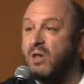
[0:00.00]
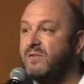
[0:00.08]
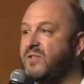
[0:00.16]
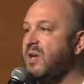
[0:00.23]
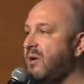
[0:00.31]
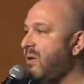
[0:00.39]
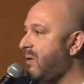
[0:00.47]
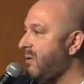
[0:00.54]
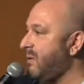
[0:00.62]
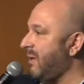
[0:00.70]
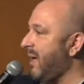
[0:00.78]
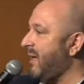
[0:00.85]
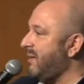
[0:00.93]
All of a sudden, oh,
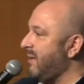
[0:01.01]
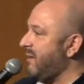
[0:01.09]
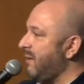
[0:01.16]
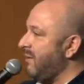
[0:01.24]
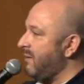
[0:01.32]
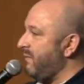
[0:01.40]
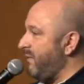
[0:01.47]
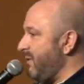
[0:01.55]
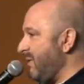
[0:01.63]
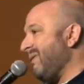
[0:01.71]
you like the cologne for